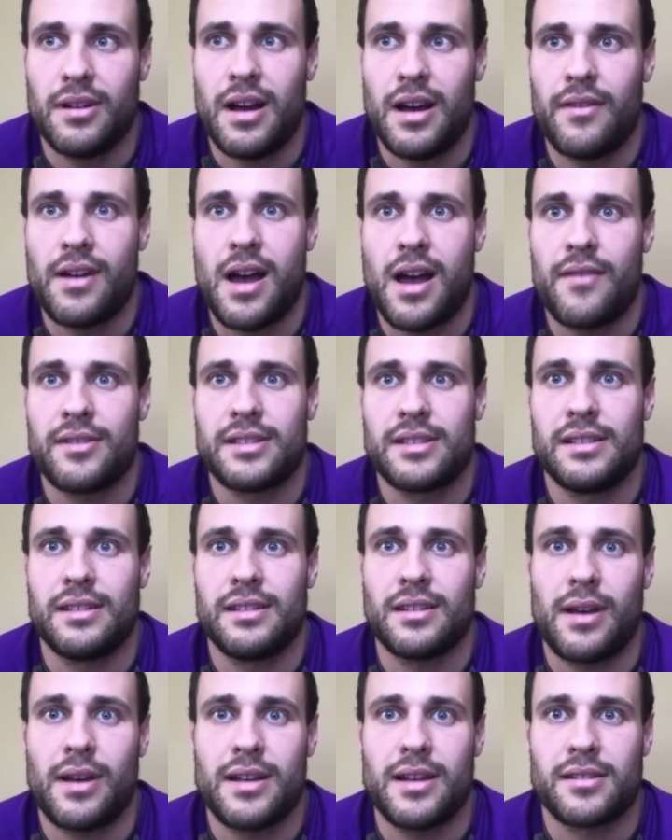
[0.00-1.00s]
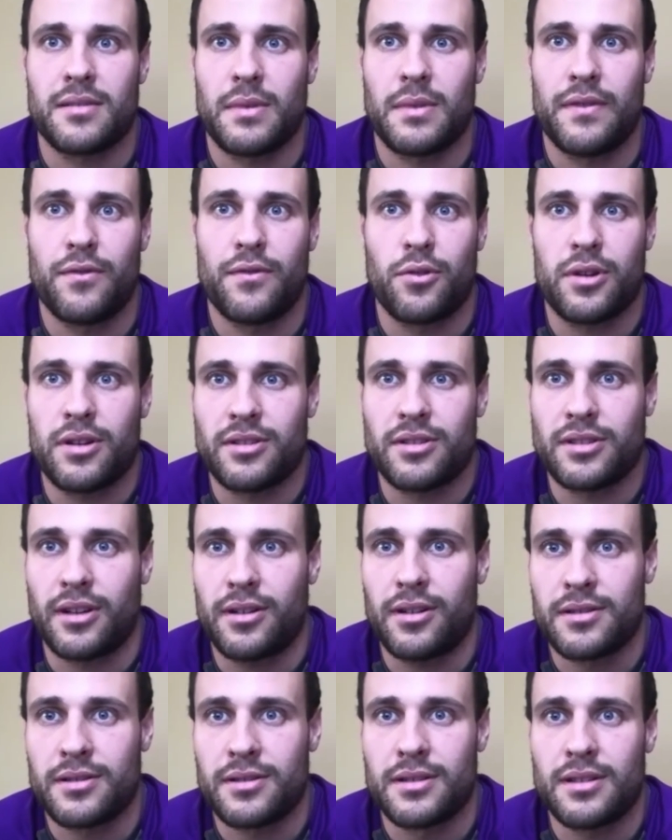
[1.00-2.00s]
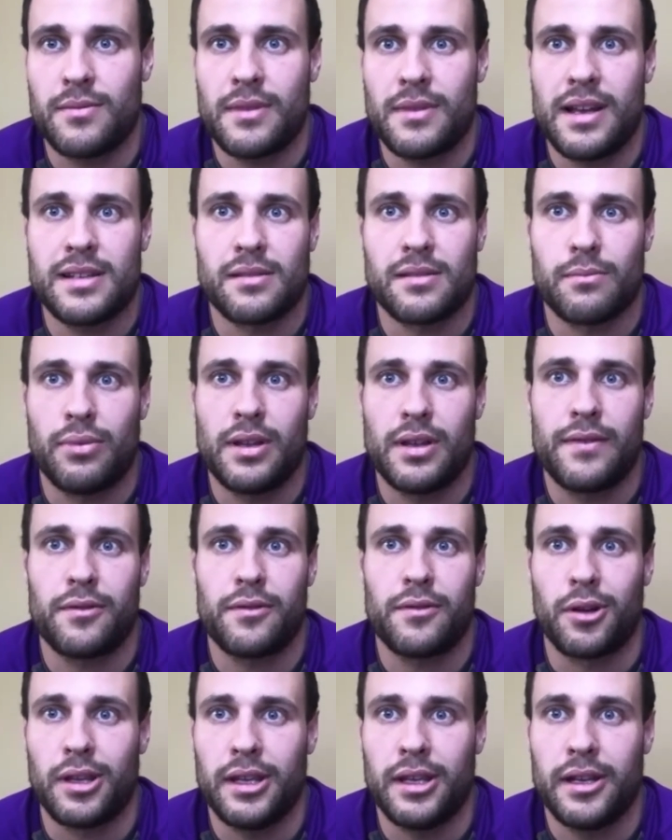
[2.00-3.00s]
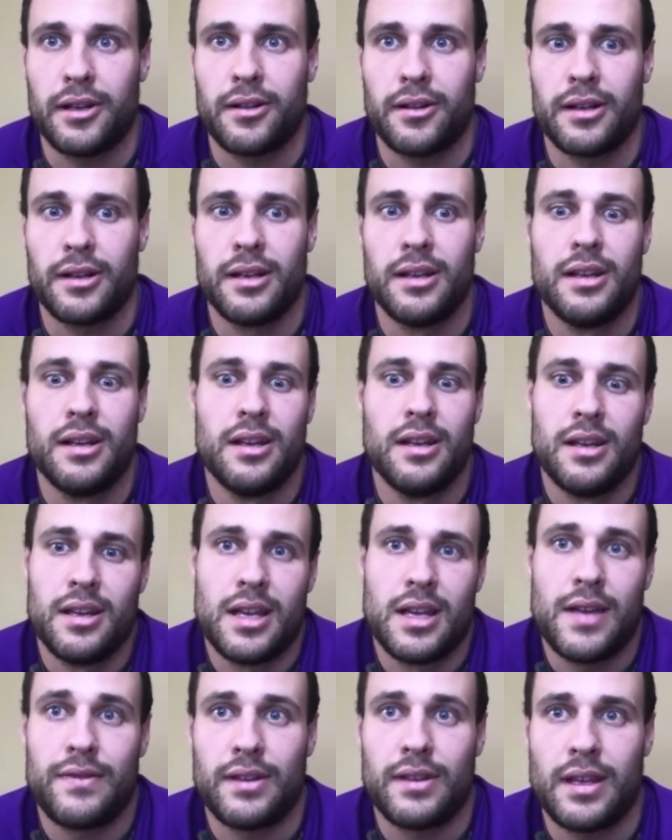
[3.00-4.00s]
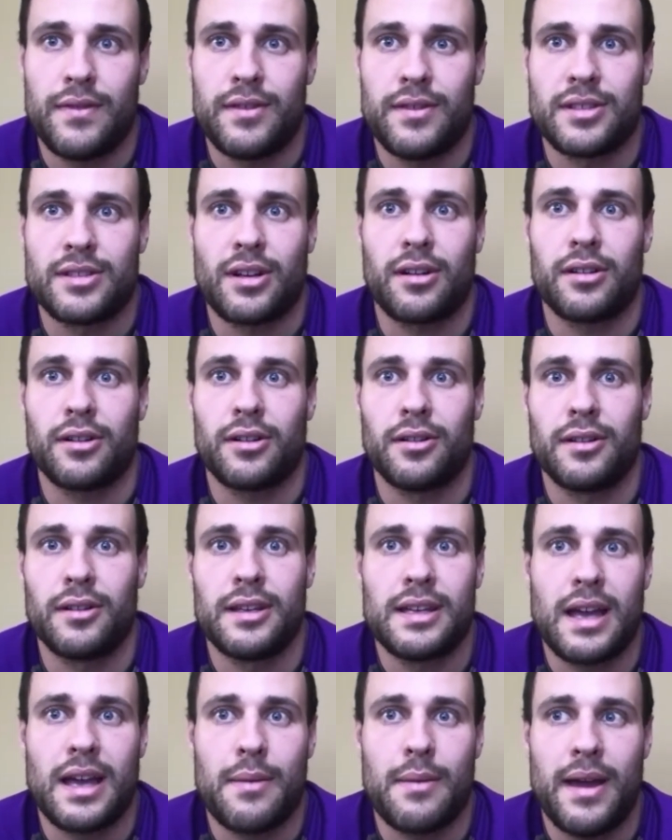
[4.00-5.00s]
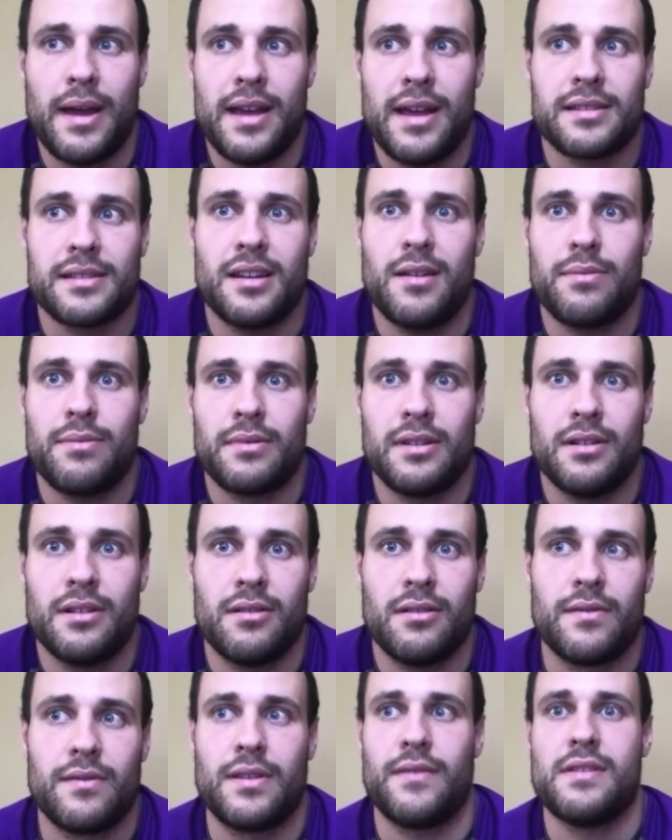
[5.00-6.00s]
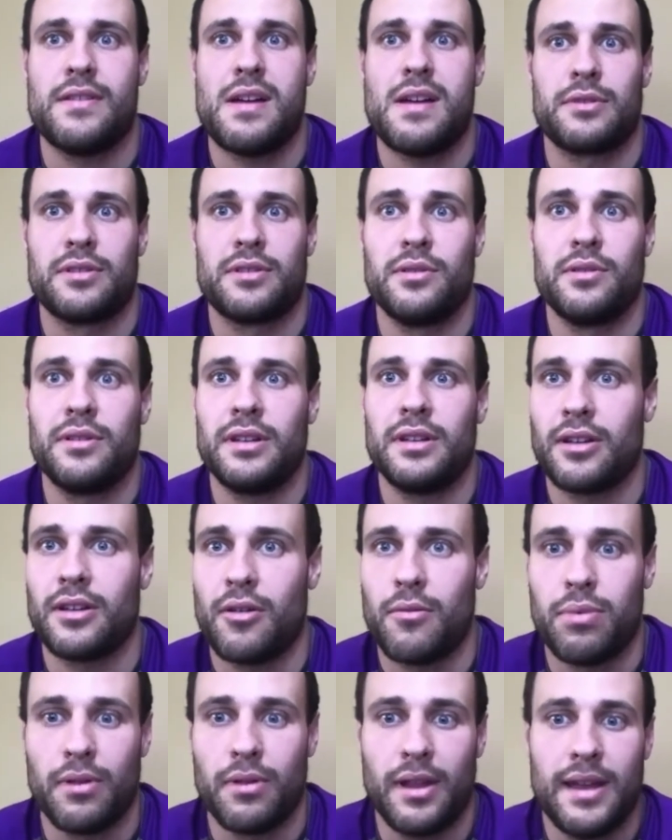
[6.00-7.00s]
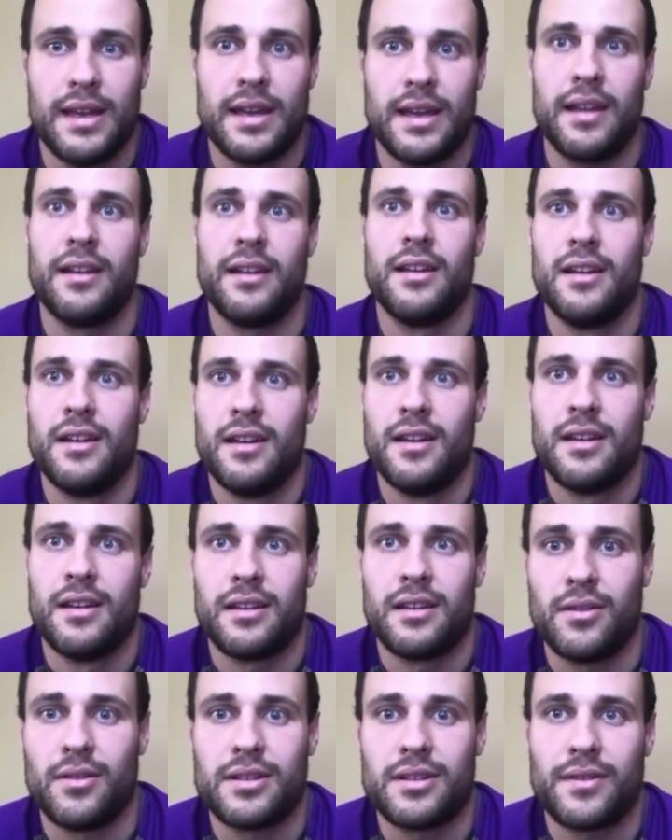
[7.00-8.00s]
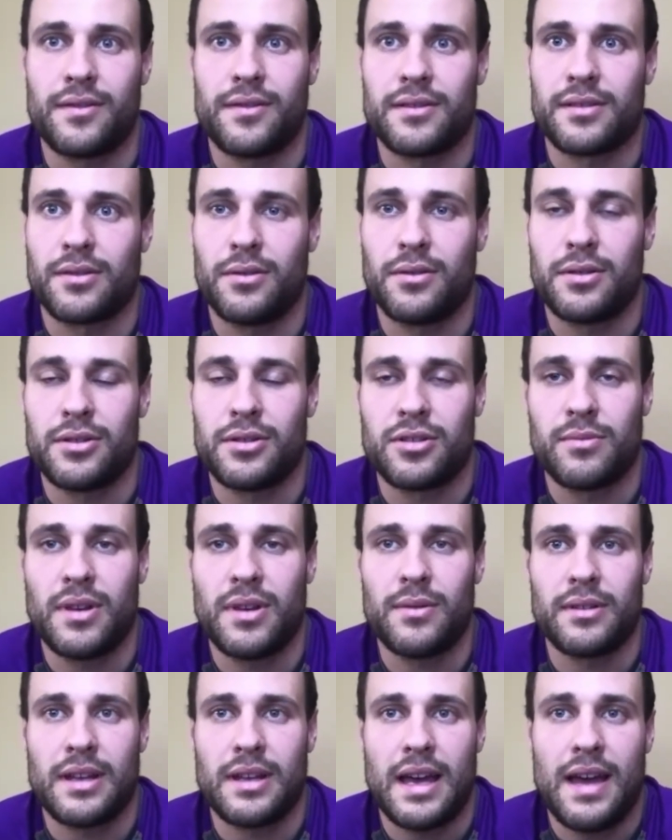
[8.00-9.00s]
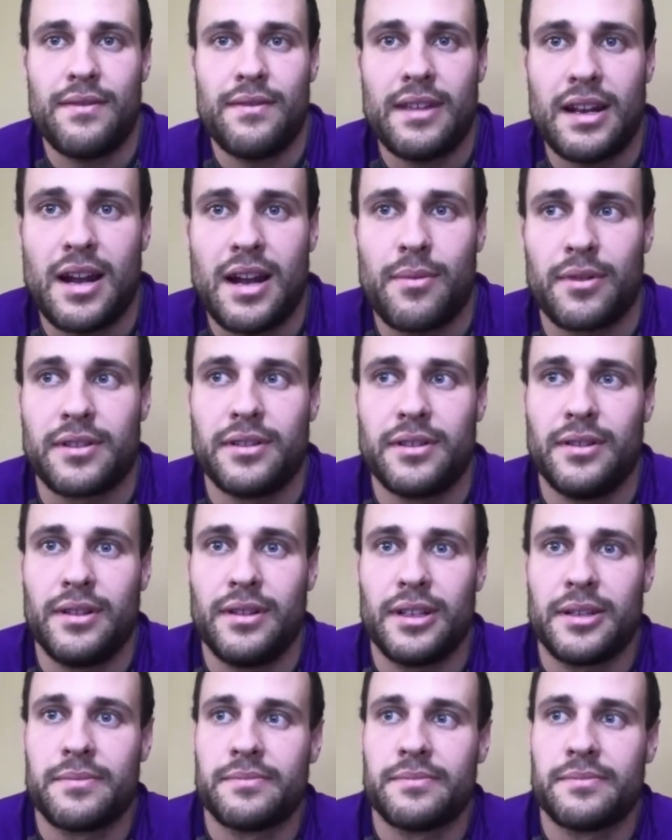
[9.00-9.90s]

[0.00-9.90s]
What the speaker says: Obviously some guys can be 4-year starters, and some guys will play for a year. And if you started early and got passed up, if you have an opportunity to go play at a different school, you should be able to have that opportunity.